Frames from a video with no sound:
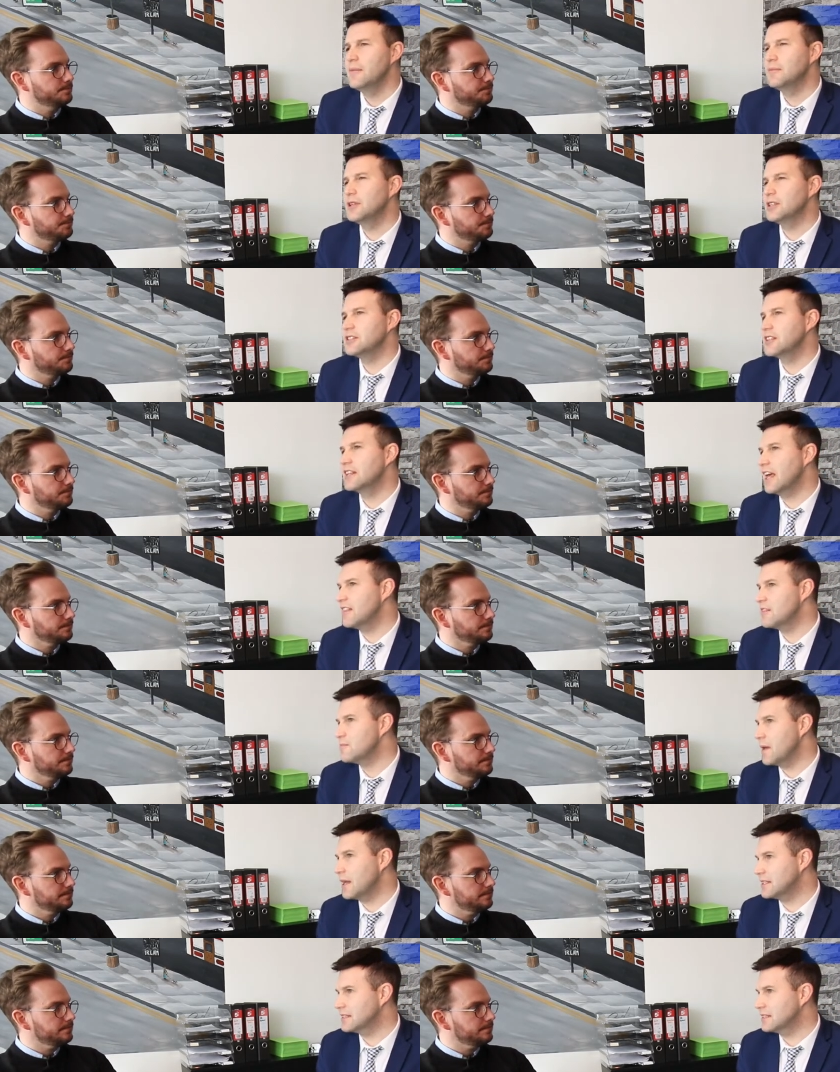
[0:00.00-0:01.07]
Speaker 1: But to get the
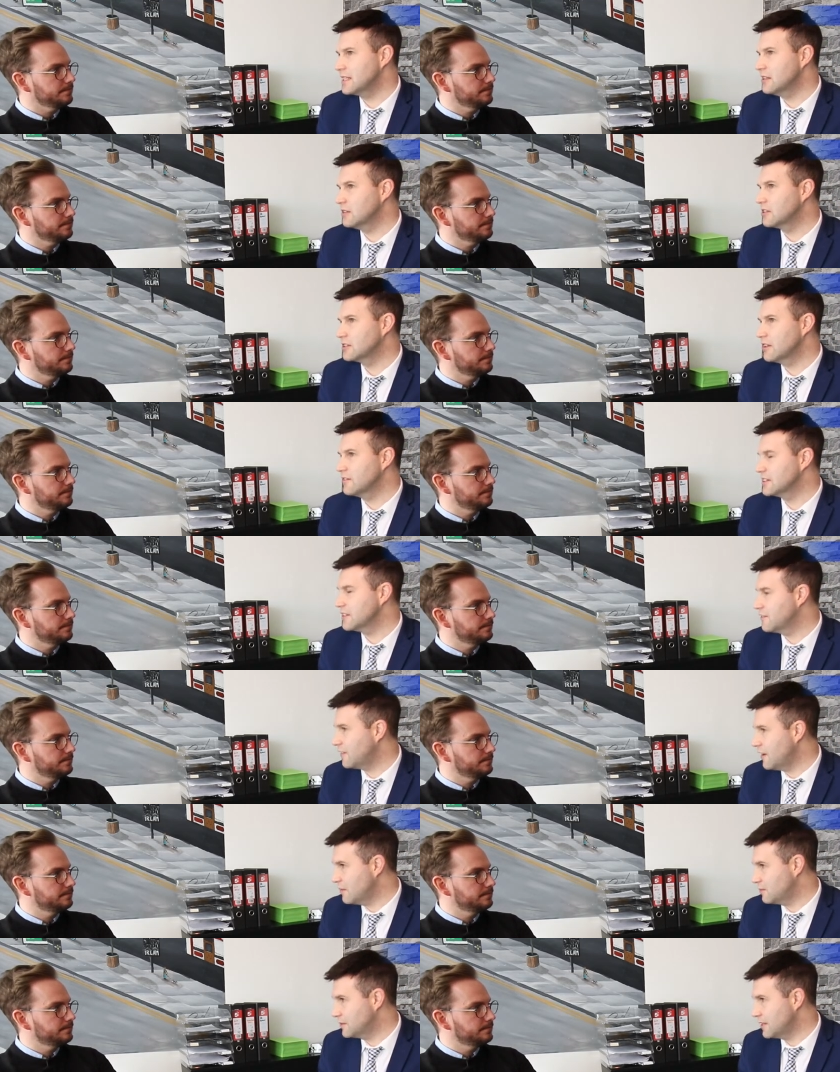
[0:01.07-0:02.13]
best deal, because obviously
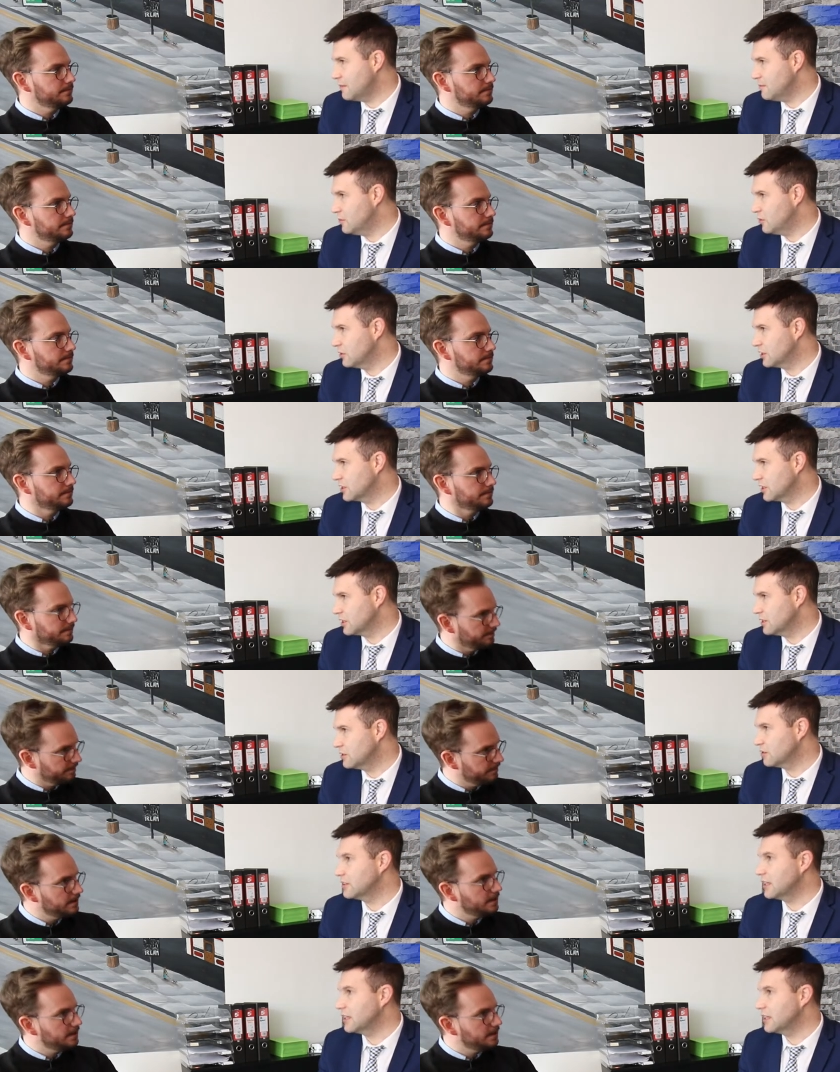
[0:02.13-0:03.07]
5% mortgages or